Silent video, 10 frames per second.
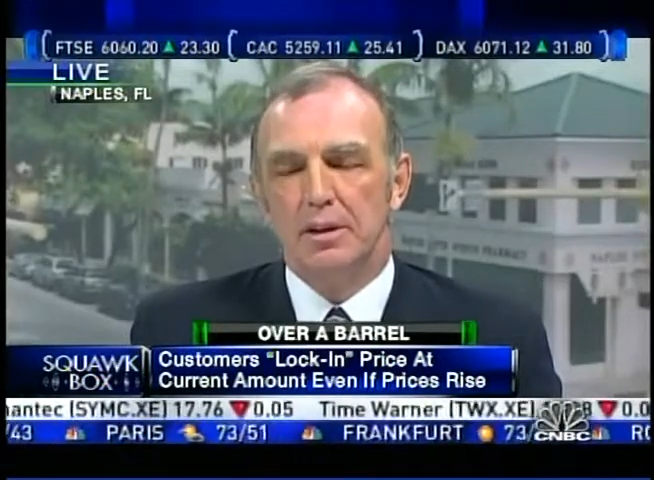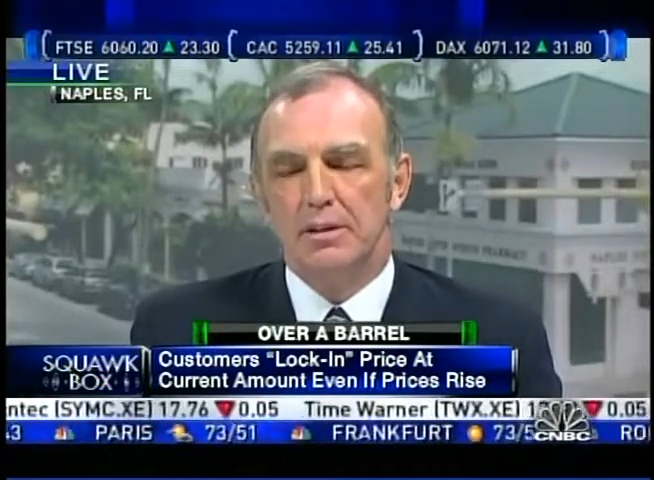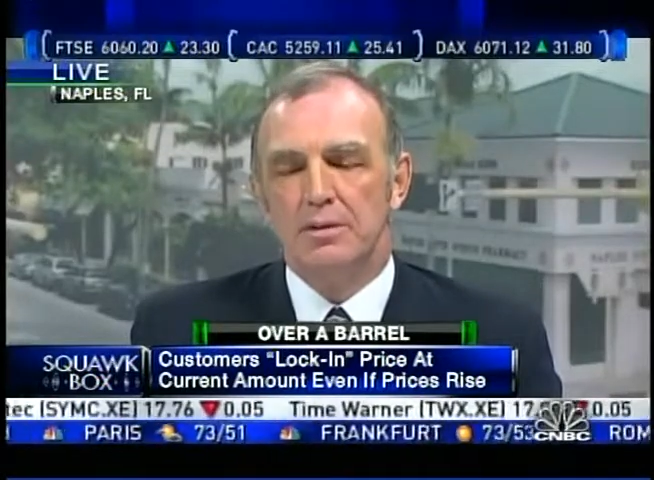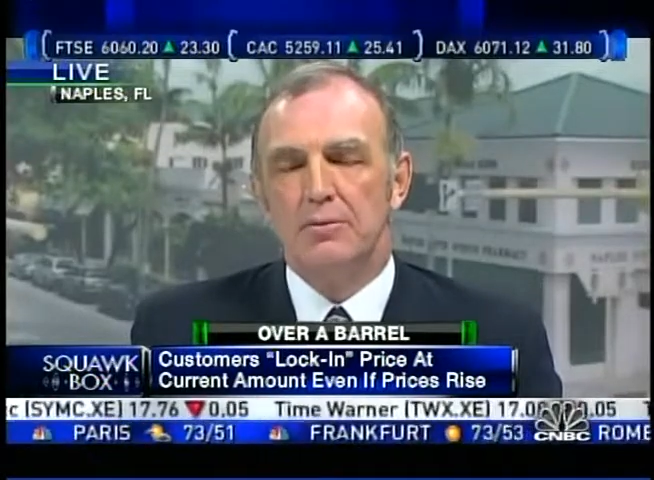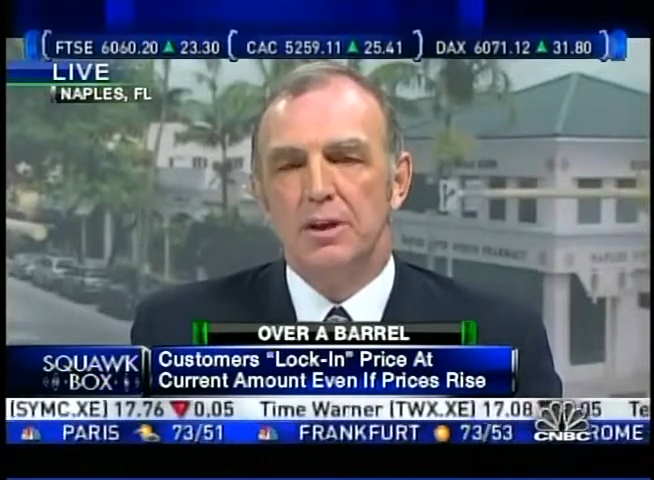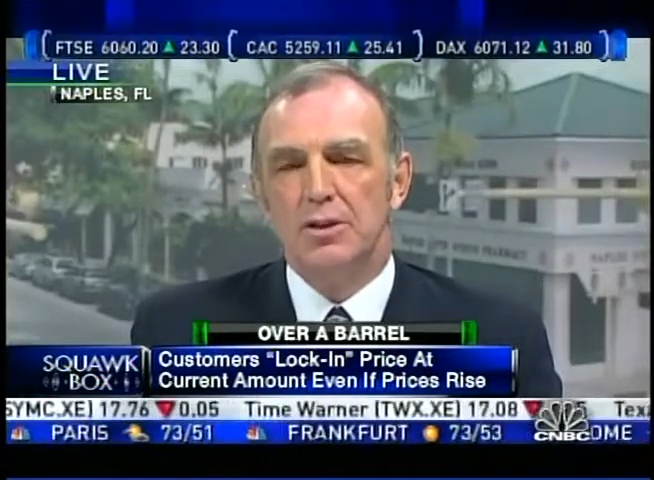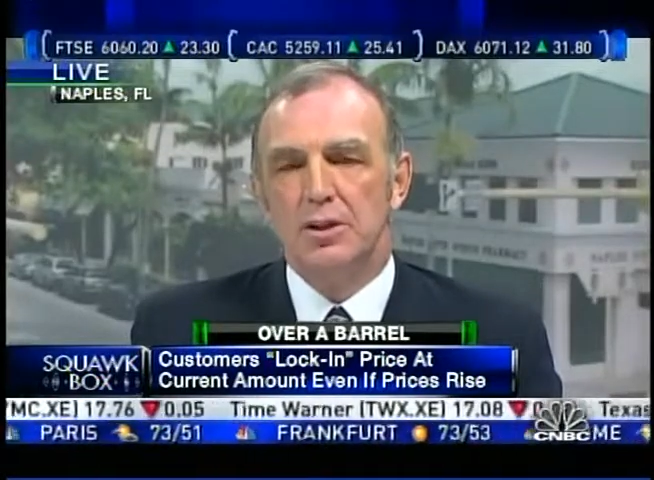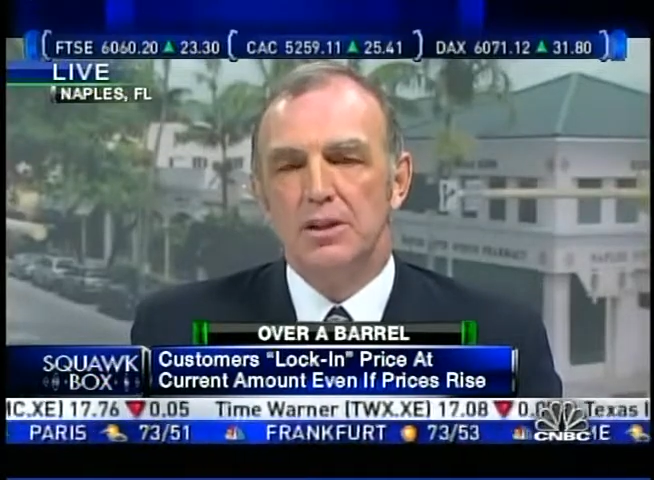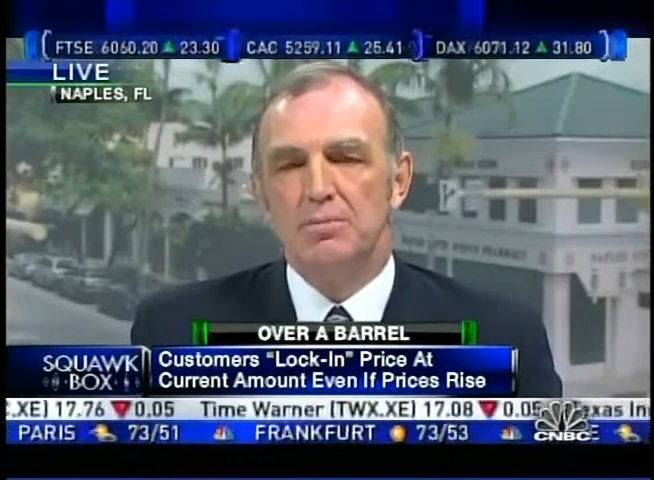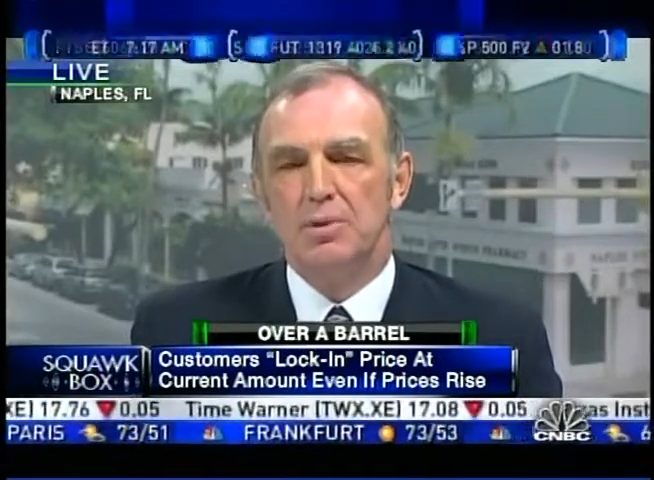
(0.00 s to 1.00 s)
It's a
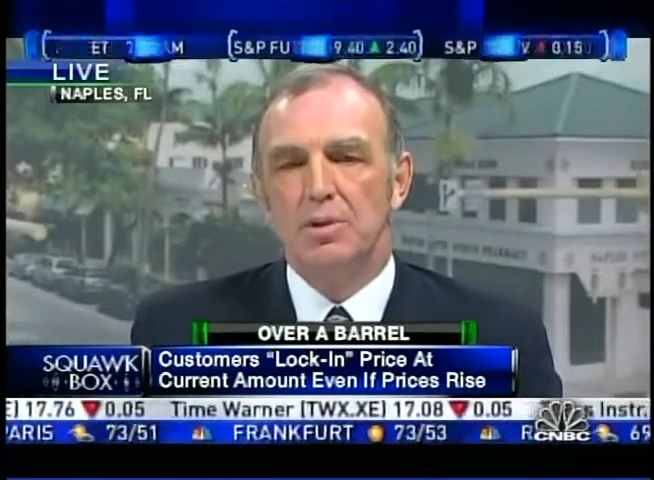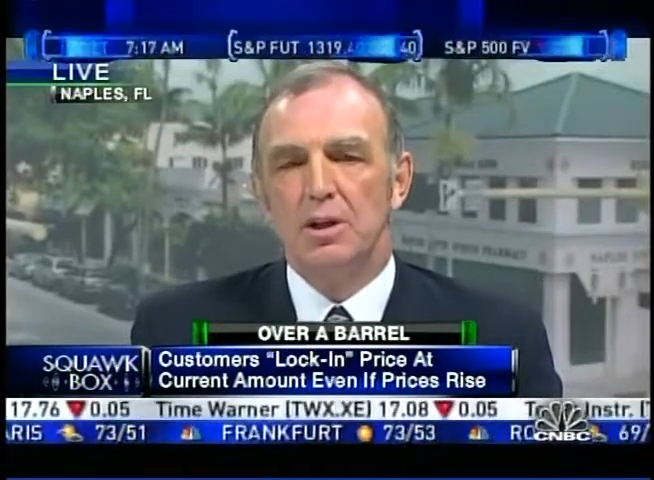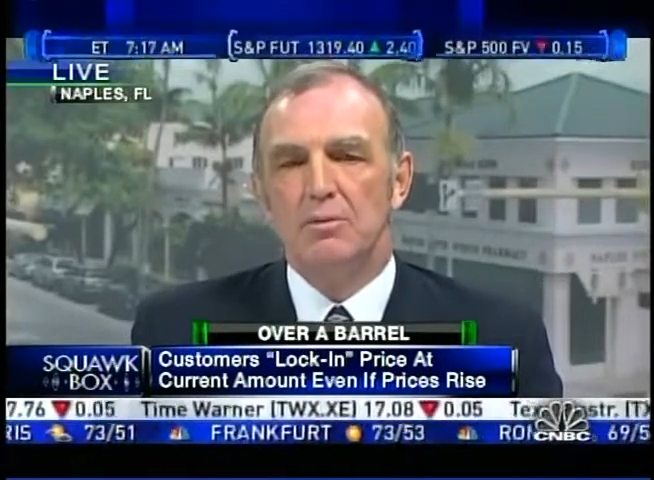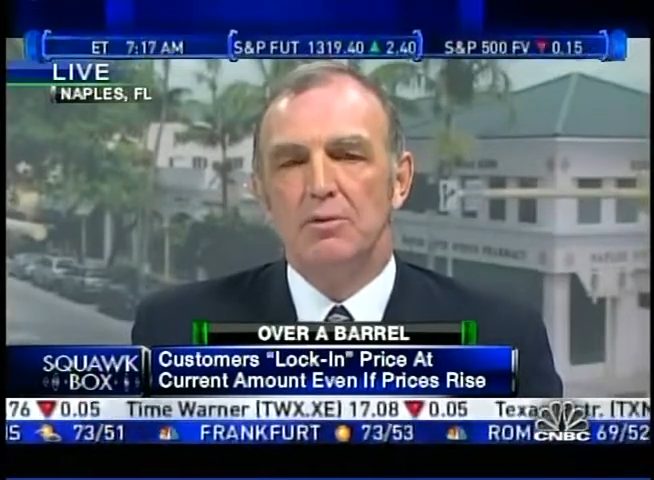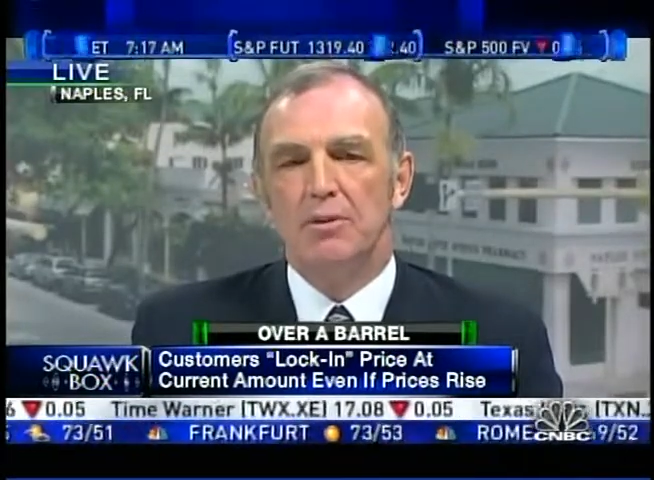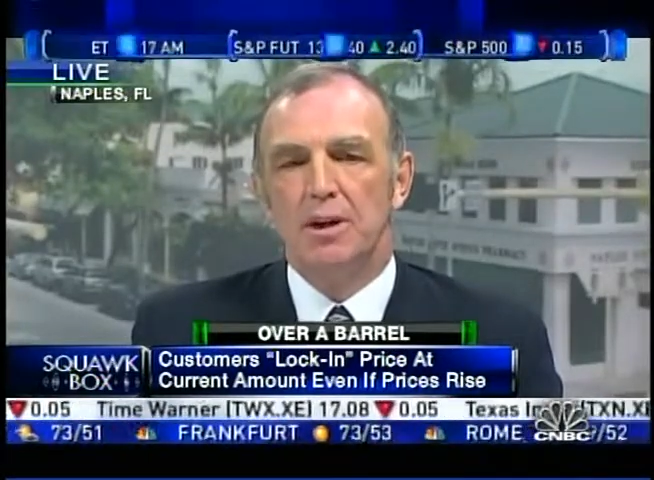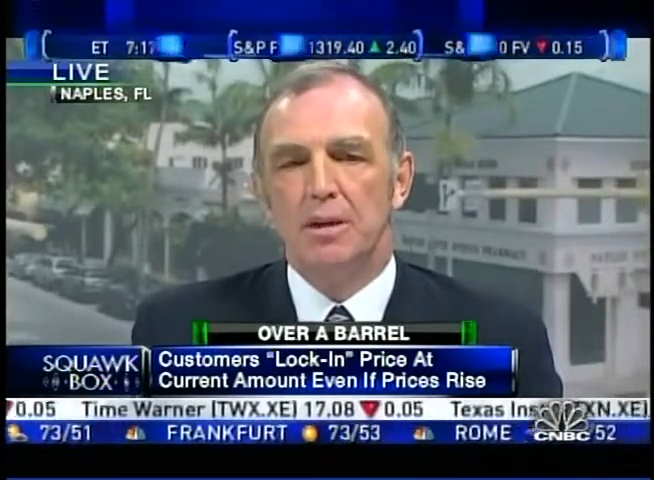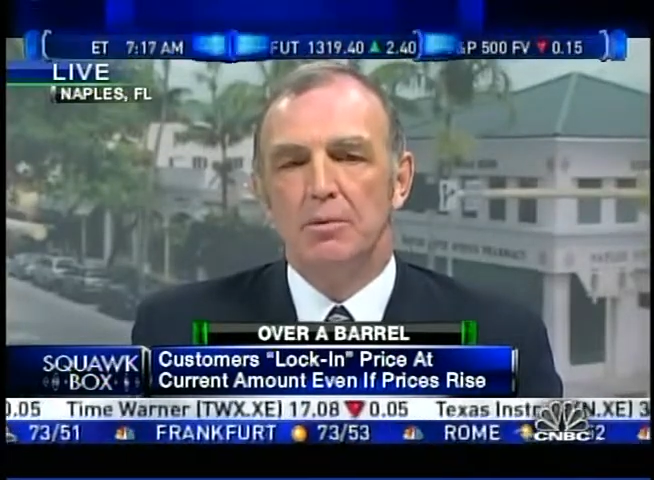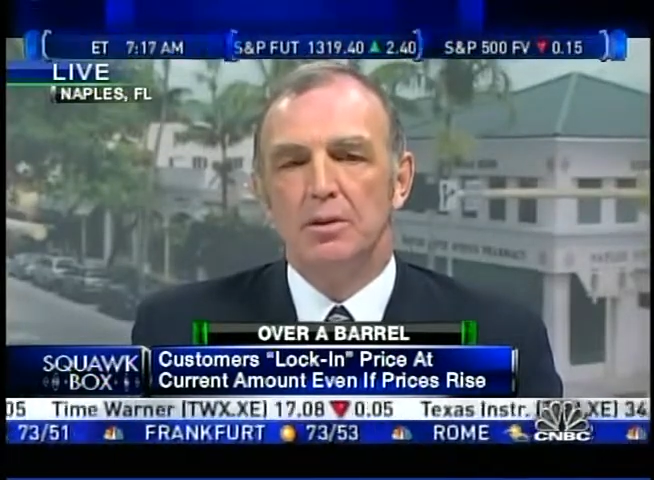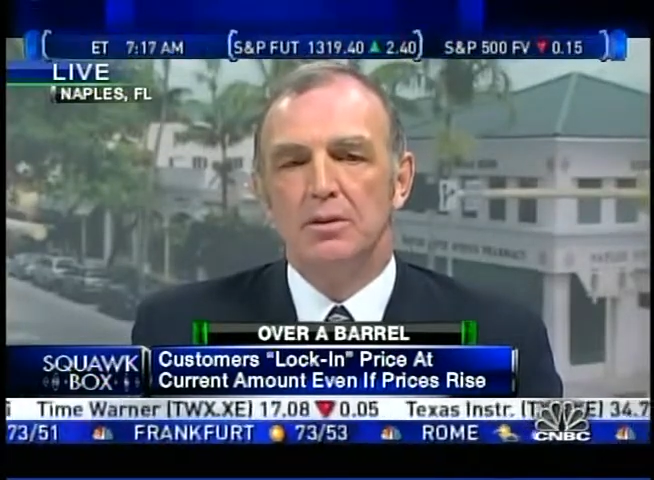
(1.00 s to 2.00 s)
franchise program
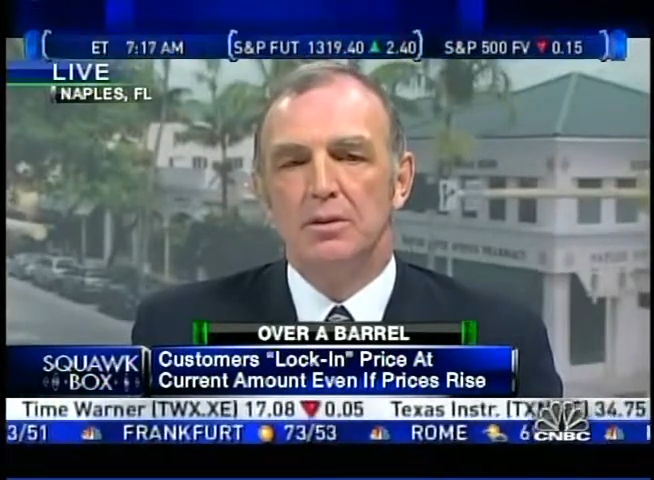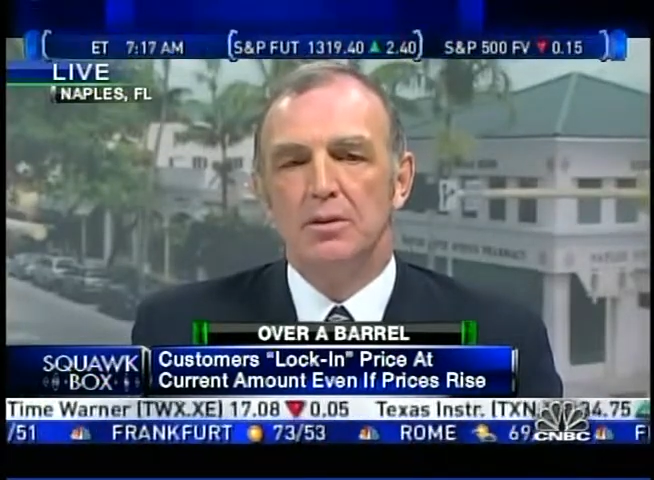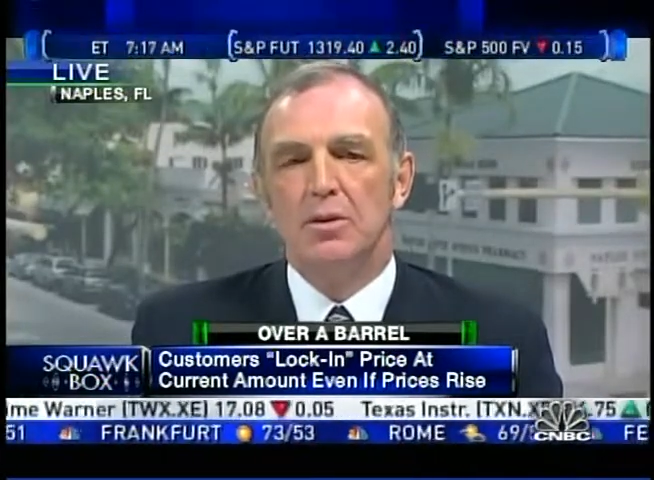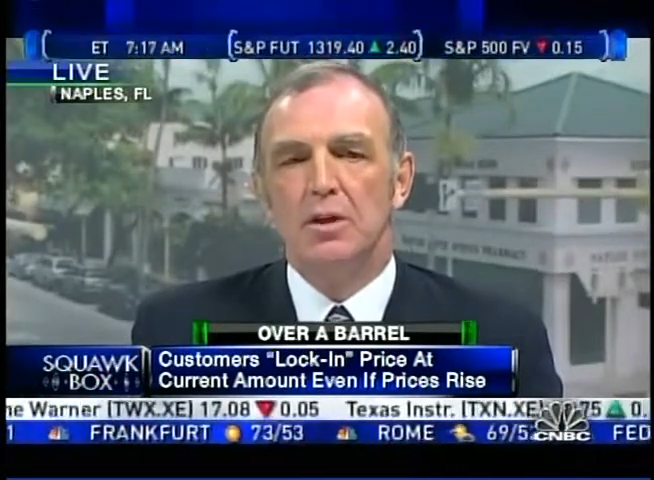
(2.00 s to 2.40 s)
available to